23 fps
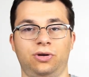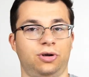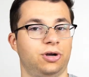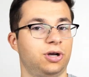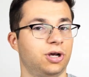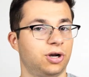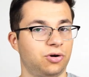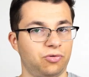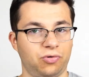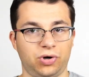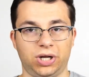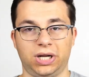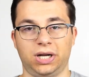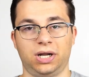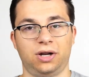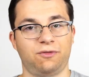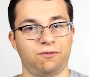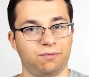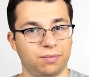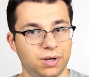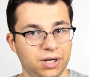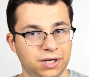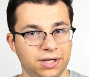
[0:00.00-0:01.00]
you're gonna run
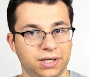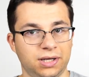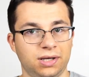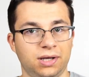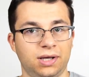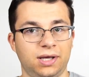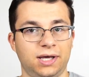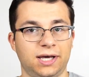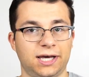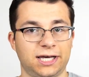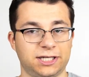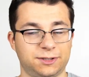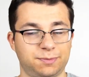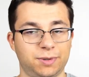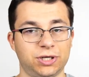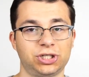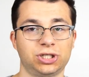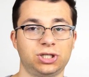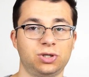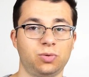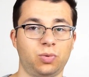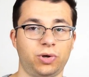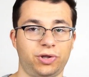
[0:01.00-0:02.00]
out of money,
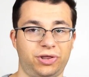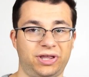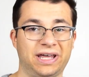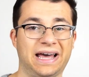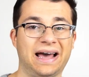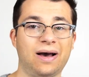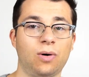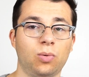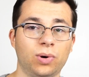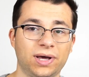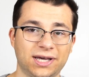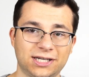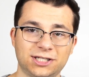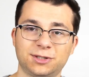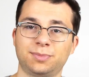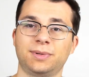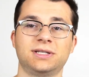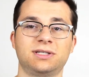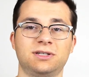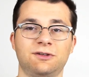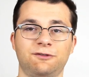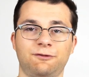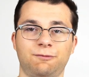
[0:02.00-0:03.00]
especially with how
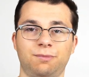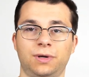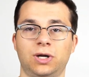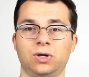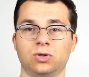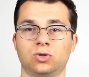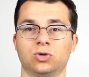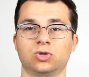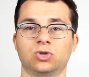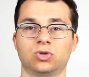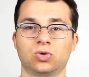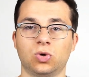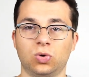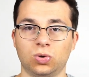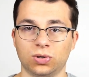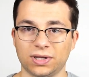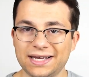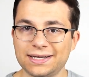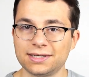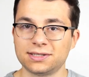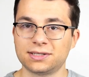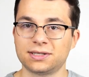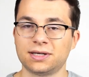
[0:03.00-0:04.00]
expensive medical
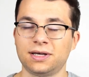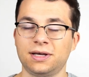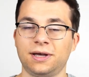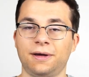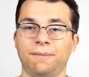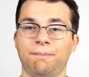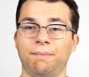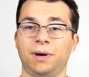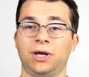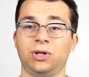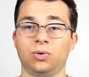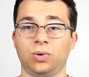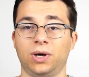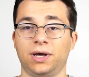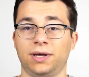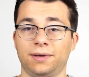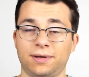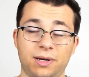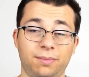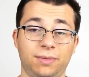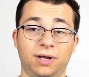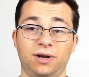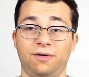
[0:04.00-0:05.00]
school is. By the
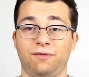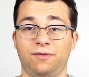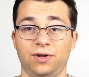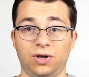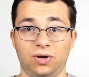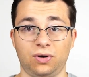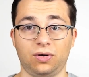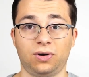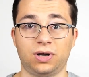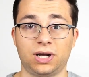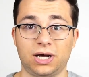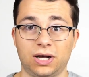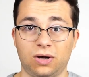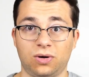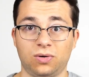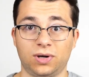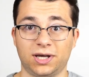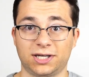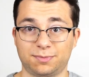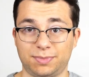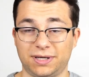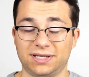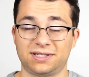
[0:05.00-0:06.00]
way, I made a video on how
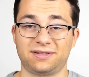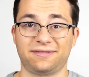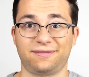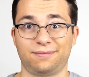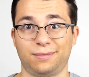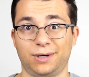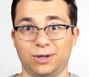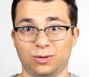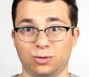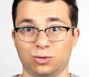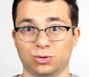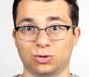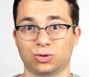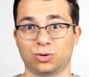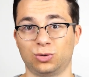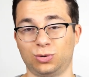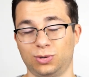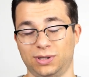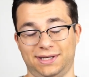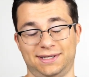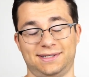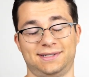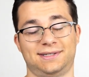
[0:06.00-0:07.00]
expensive medical
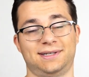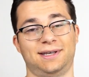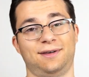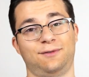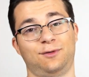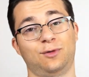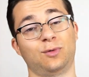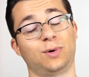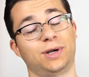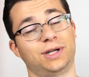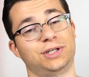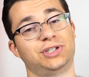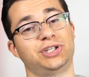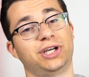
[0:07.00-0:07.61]
school is if you wanna